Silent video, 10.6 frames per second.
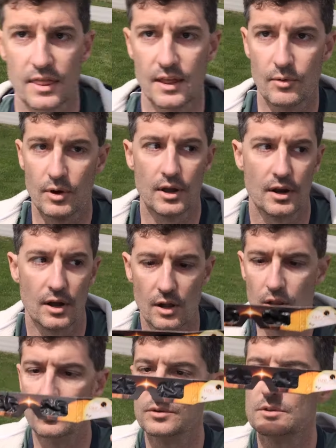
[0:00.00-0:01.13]
I think we're getting
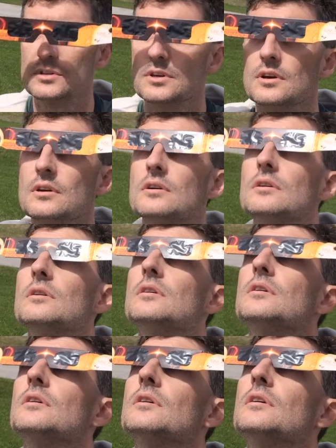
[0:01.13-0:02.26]
close.
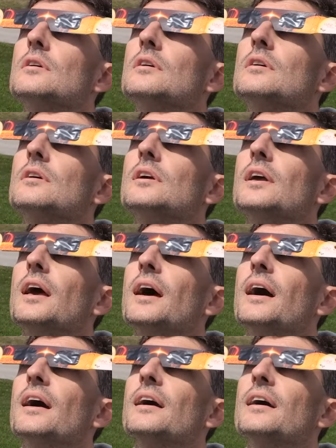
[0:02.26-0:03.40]

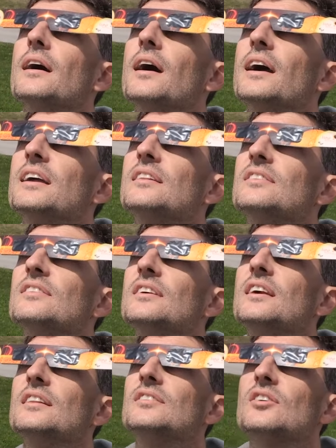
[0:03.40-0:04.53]
Yeah, I can
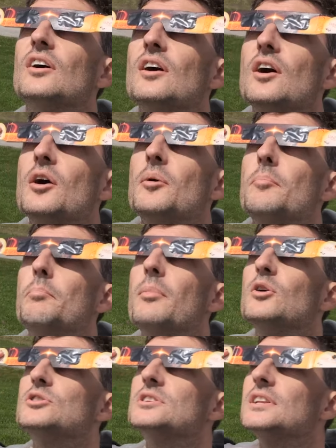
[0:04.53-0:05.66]
see it's
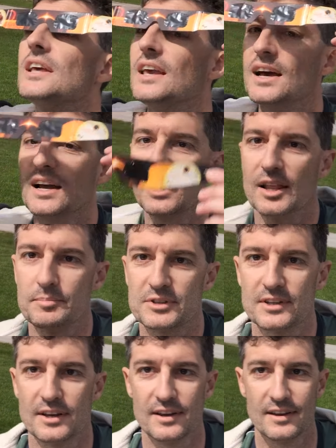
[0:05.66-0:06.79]
mostly
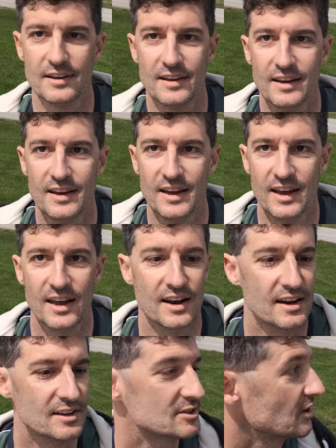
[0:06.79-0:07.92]
eclipsed, and it is